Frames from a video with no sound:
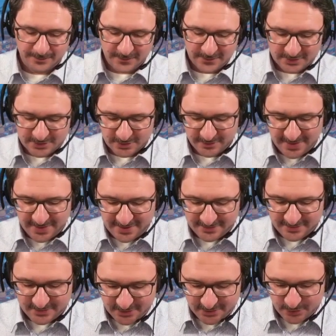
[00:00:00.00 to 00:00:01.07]
So that is
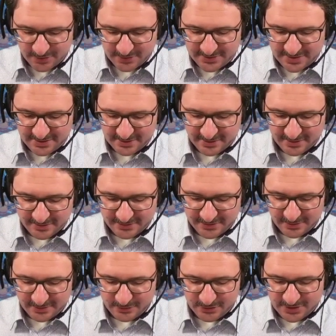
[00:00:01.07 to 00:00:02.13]
also contained in our
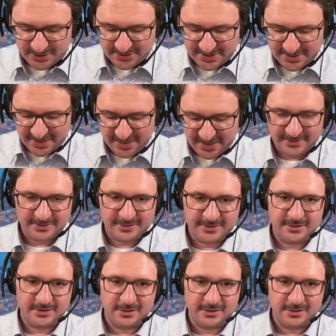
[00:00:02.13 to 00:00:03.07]
solution set S.